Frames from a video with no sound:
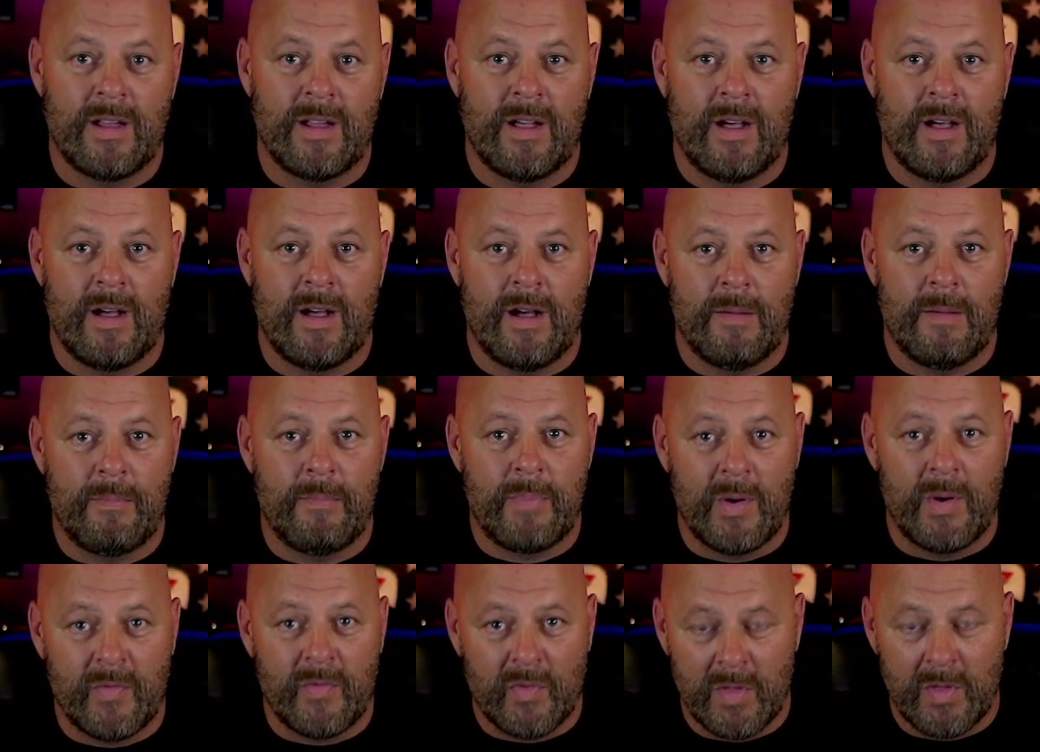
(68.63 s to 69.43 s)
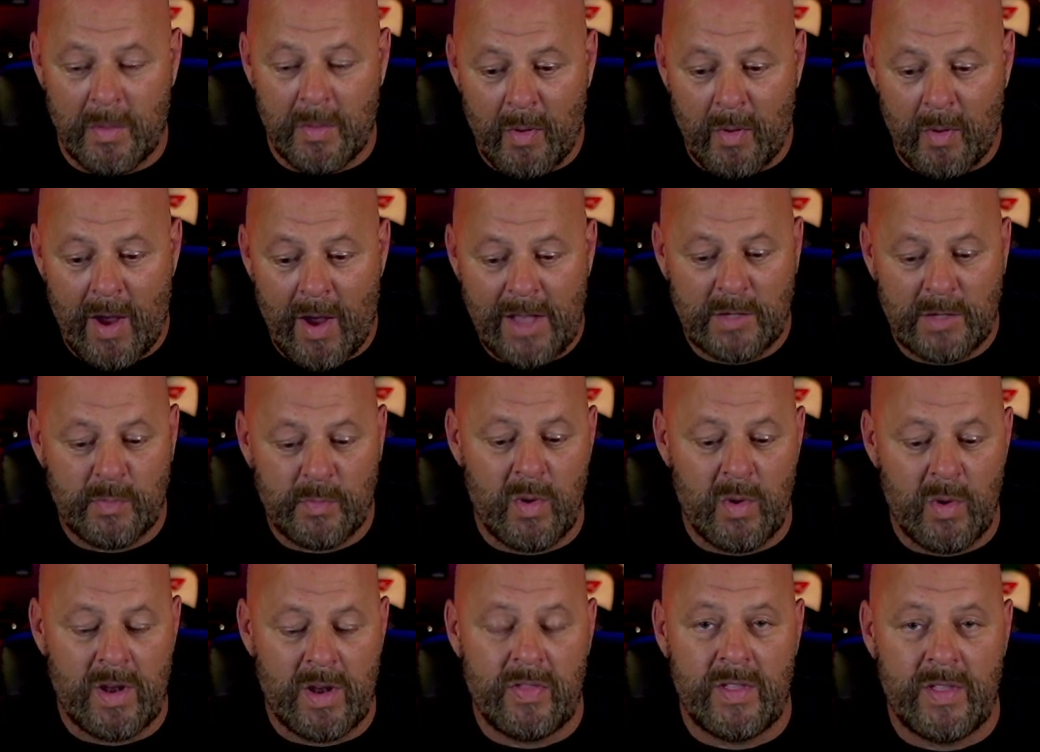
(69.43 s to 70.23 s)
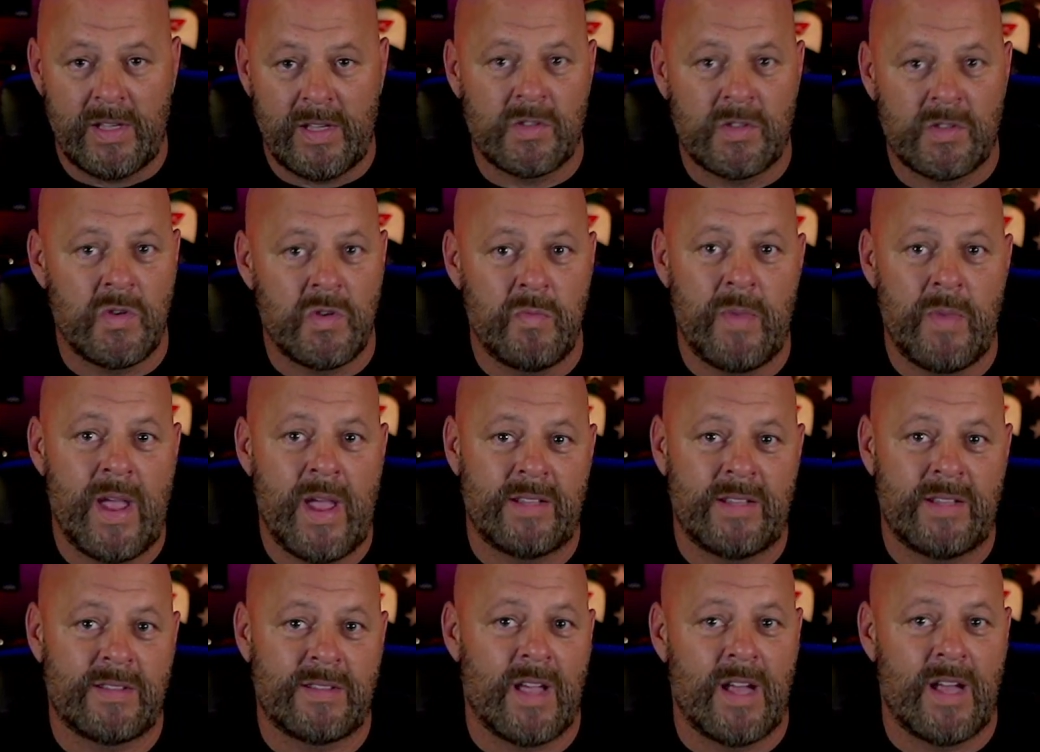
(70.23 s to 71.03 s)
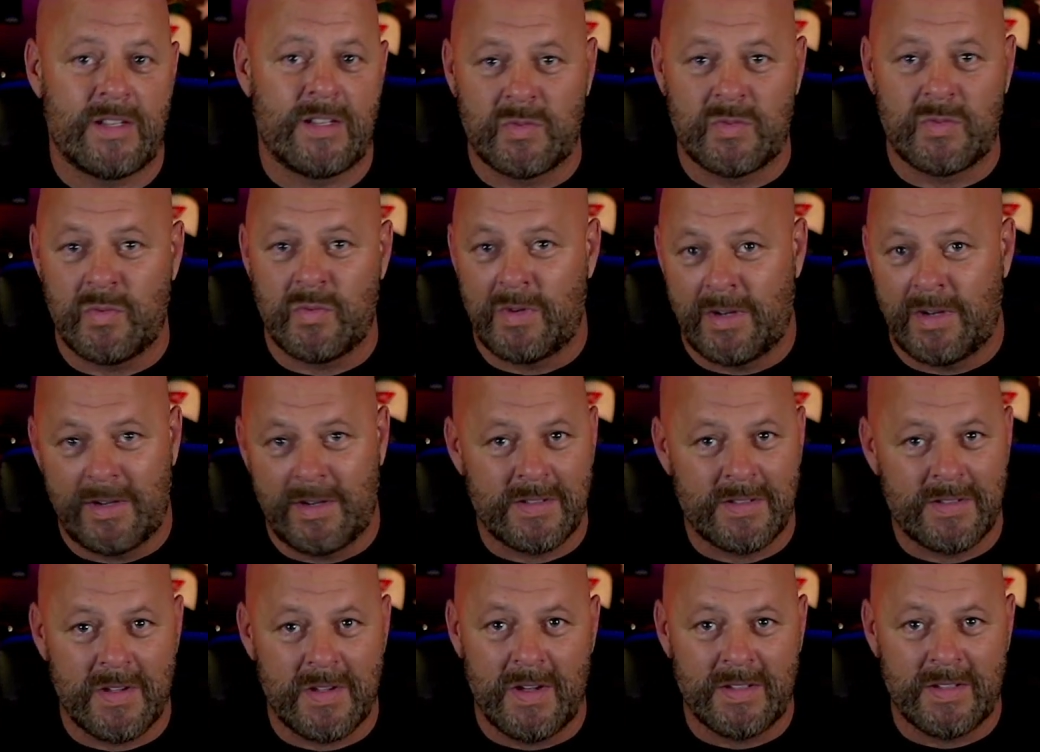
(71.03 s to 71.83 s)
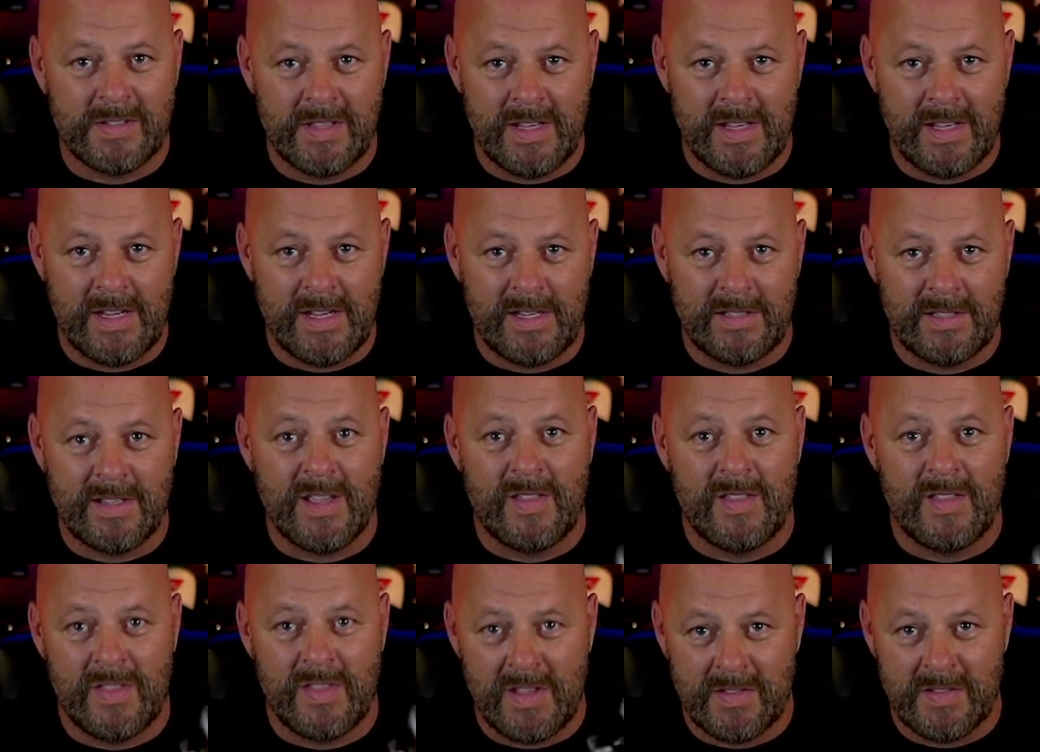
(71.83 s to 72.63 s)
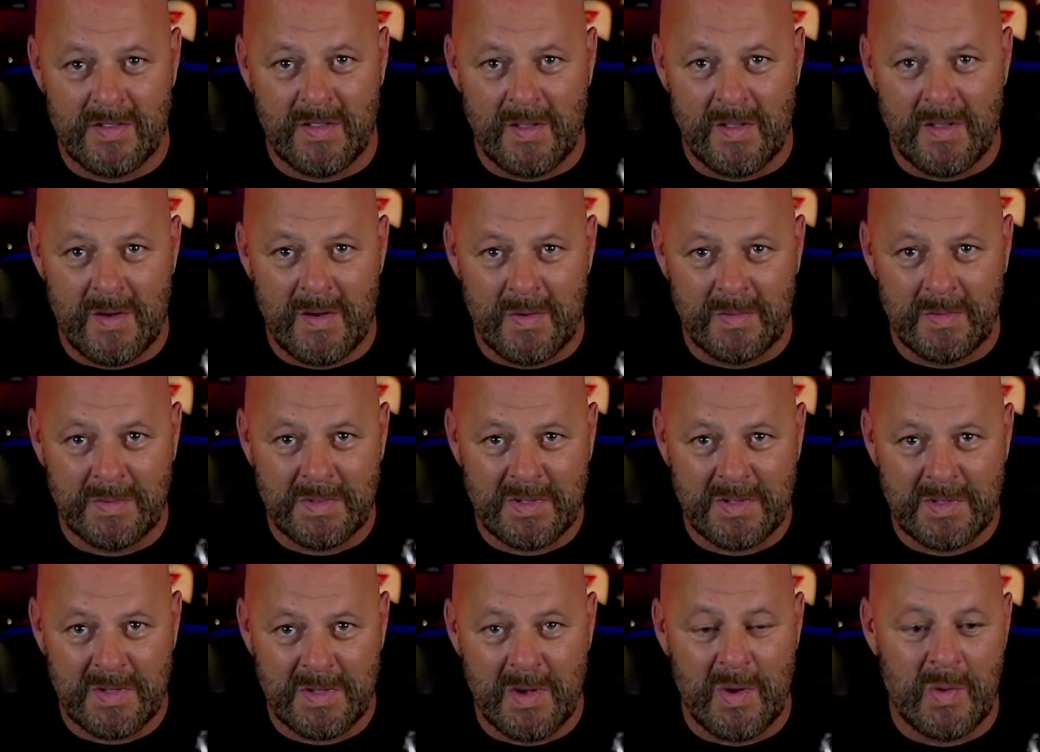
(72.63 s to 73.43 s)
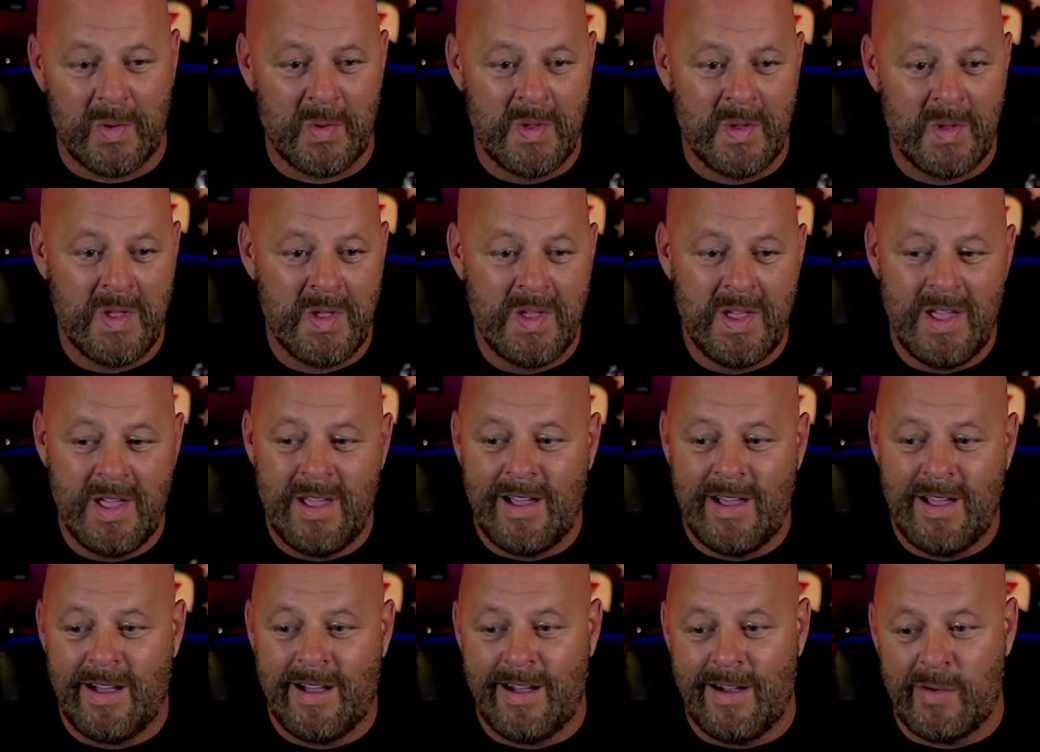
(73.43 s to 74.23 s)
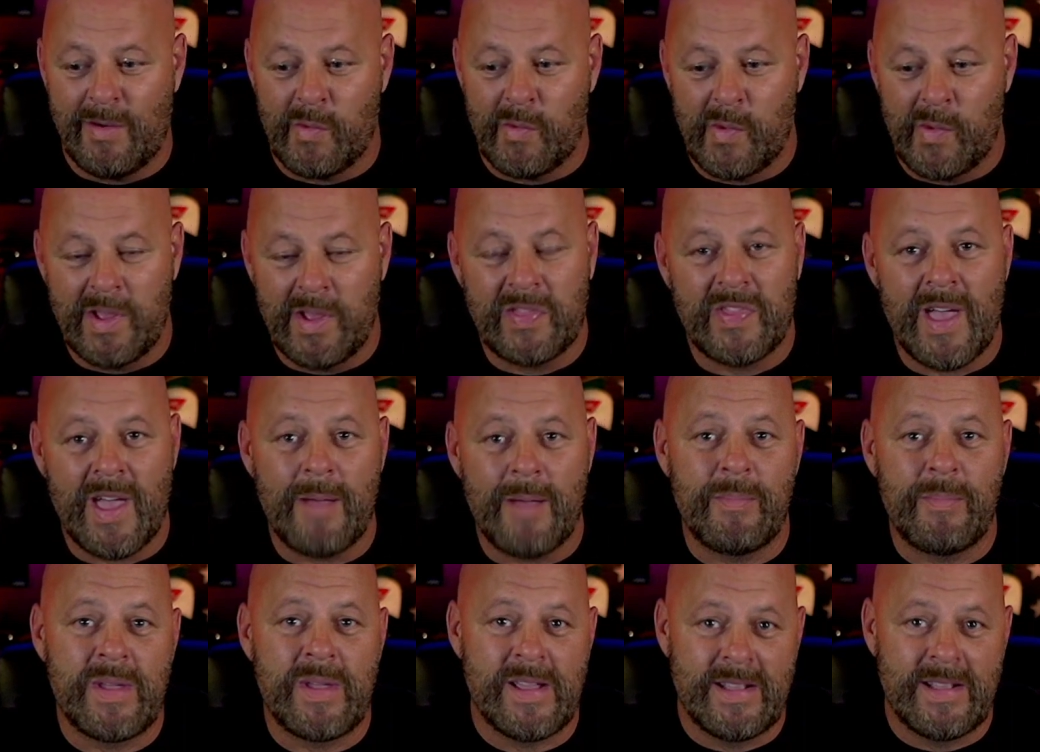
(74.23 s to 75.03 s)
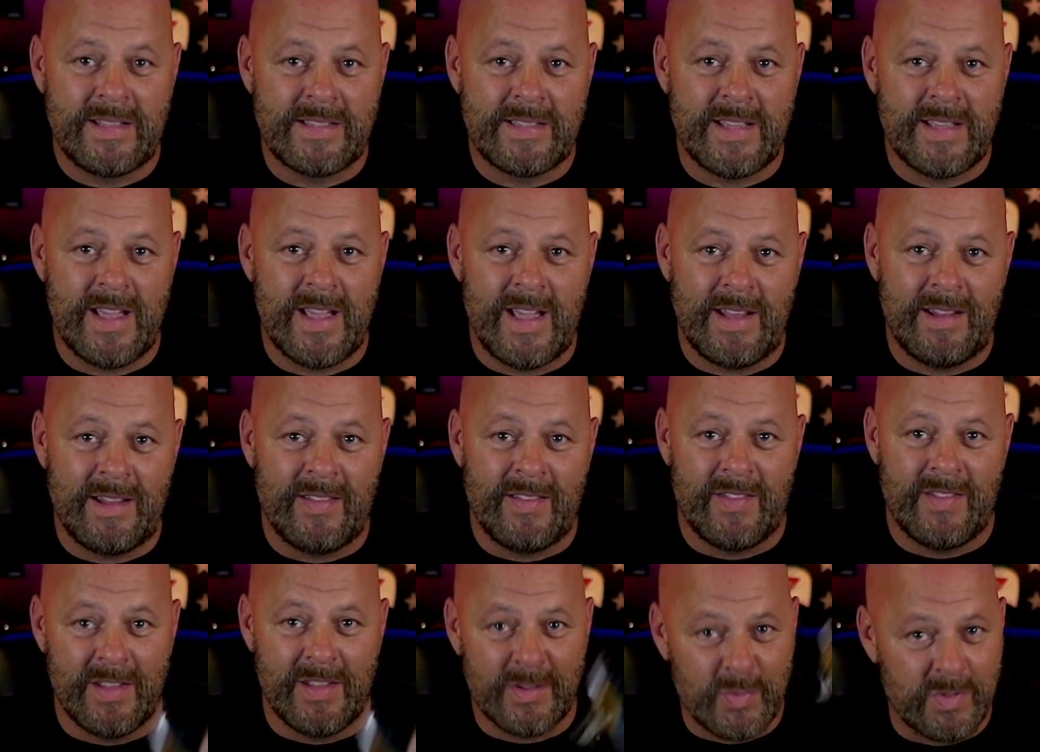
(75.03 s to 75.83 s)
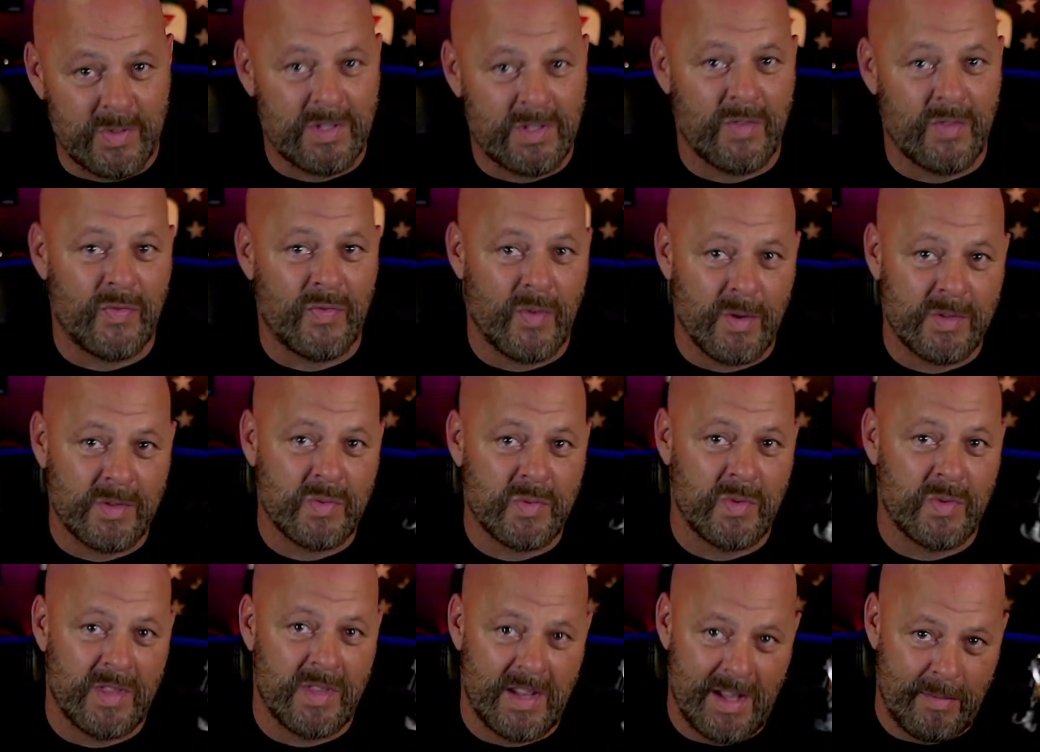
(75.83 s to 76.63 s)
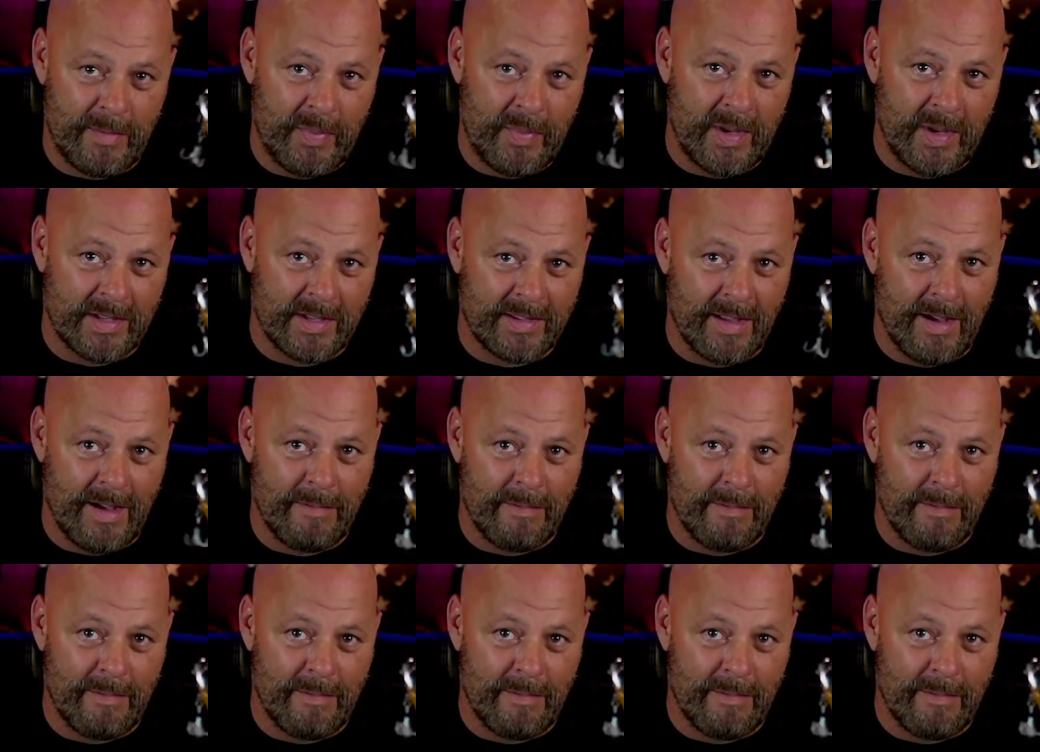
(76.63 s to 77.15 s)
But for the price point of these two baits, I just want to discuss these and these alone. So, with that being said, this was the first one that I picked